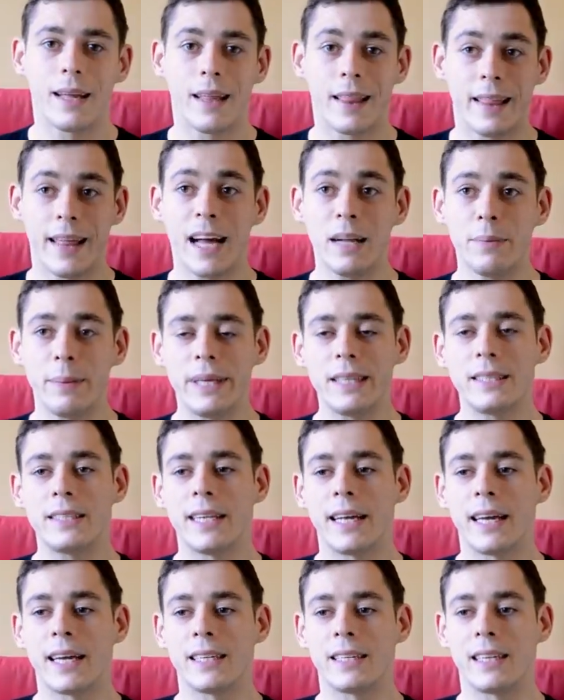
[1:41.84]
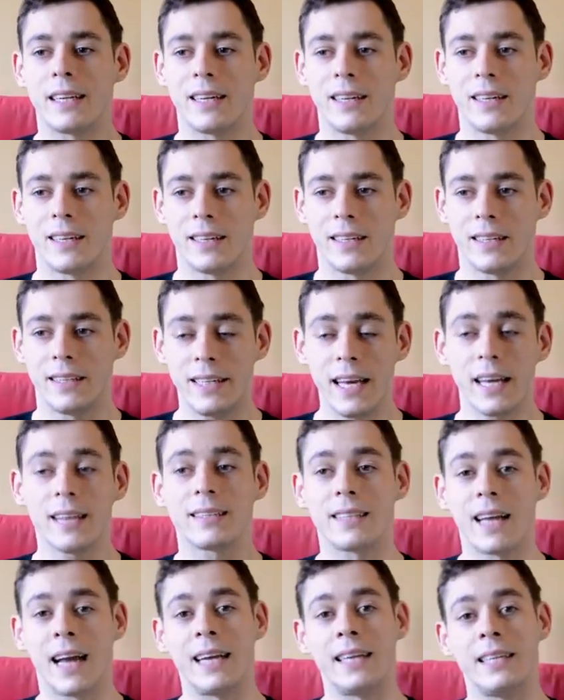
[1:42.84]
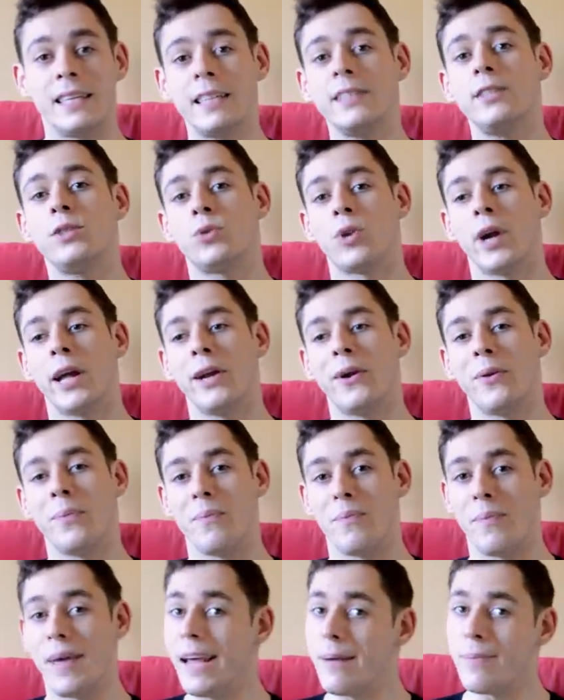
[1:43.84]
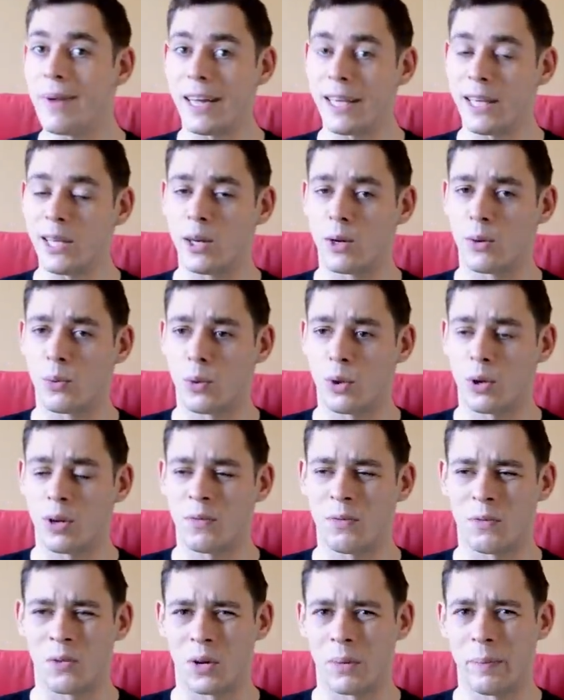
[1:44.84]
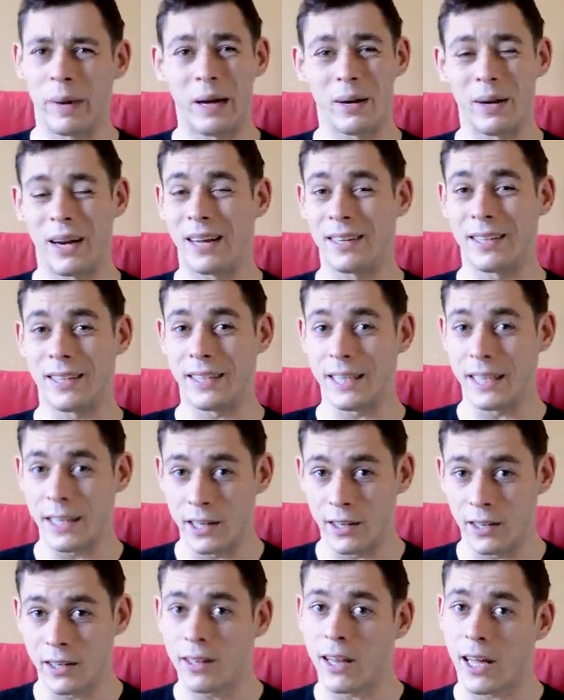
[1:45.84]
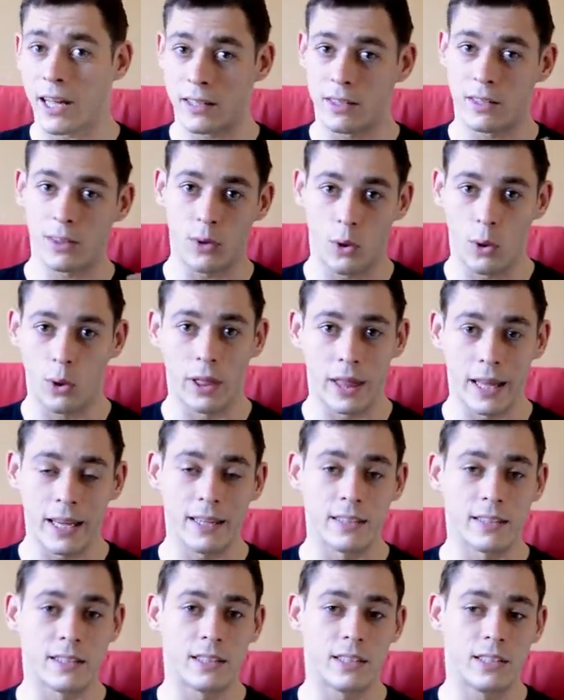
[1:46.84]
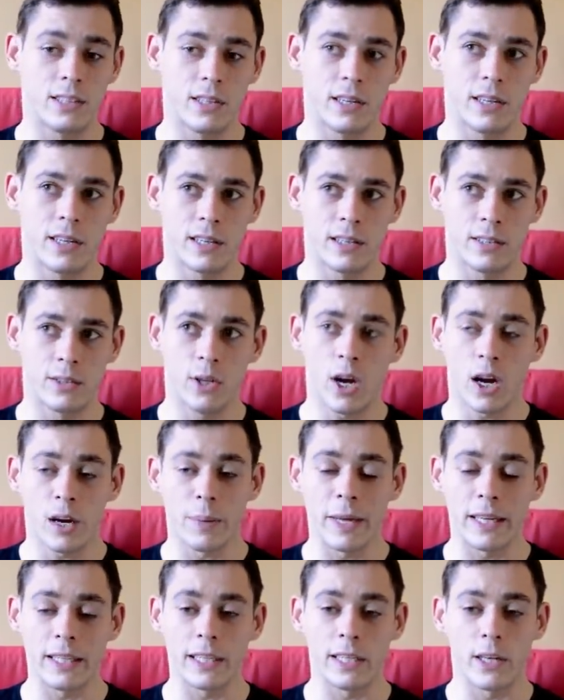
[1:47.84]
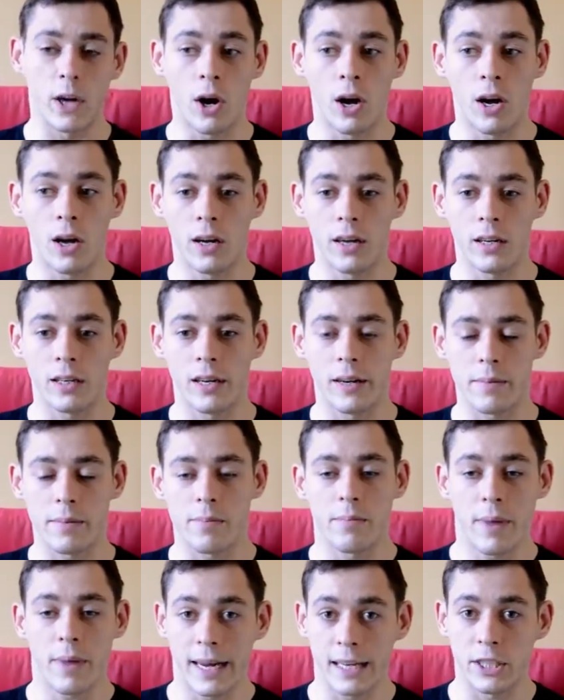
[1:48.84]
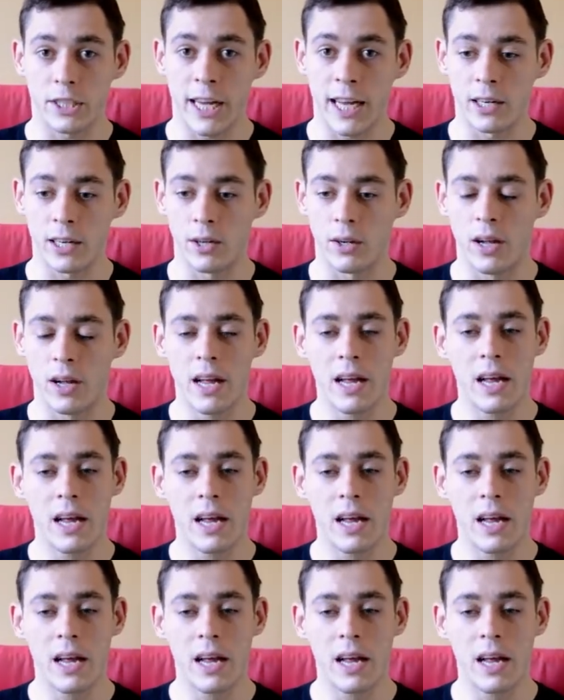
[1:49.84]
That being said, yes, I did try to make my Aikido work for about a year. That the whole thing is documented on my channel,